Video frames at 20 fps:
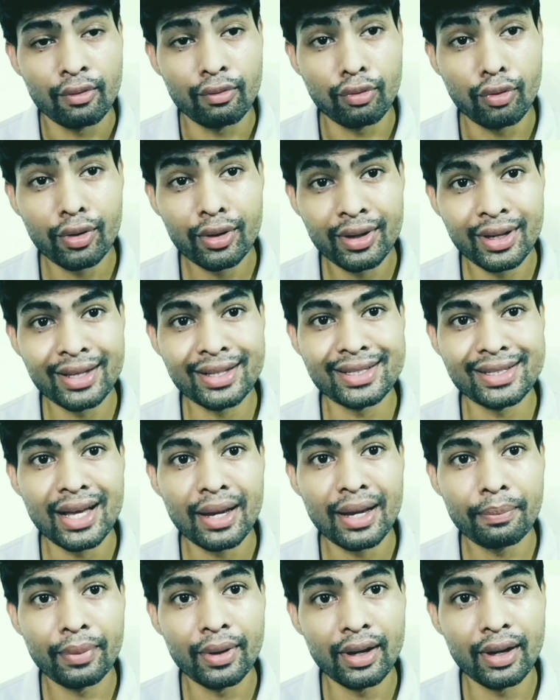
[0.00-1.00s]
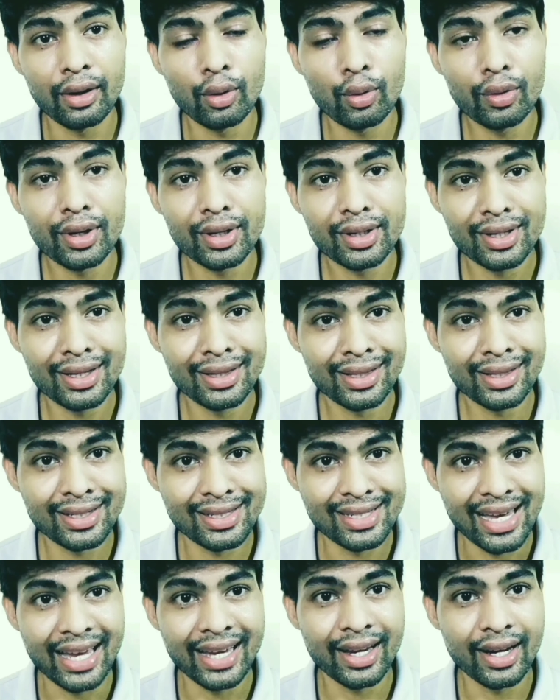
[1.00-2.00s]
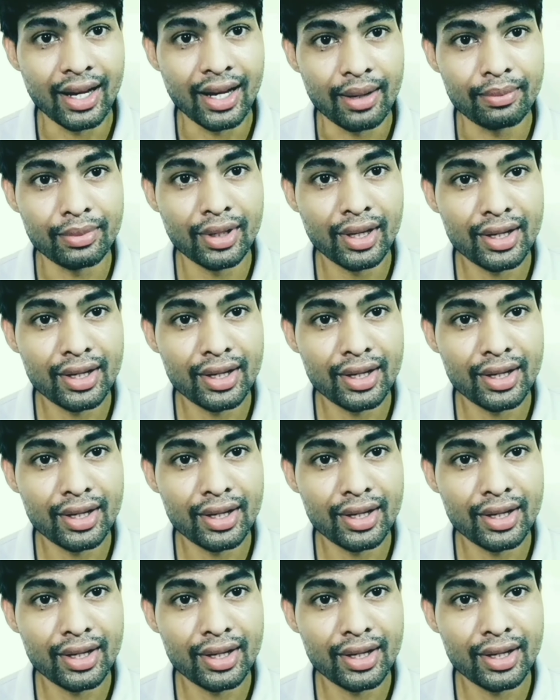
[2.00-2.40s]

For example, look at in the diagram,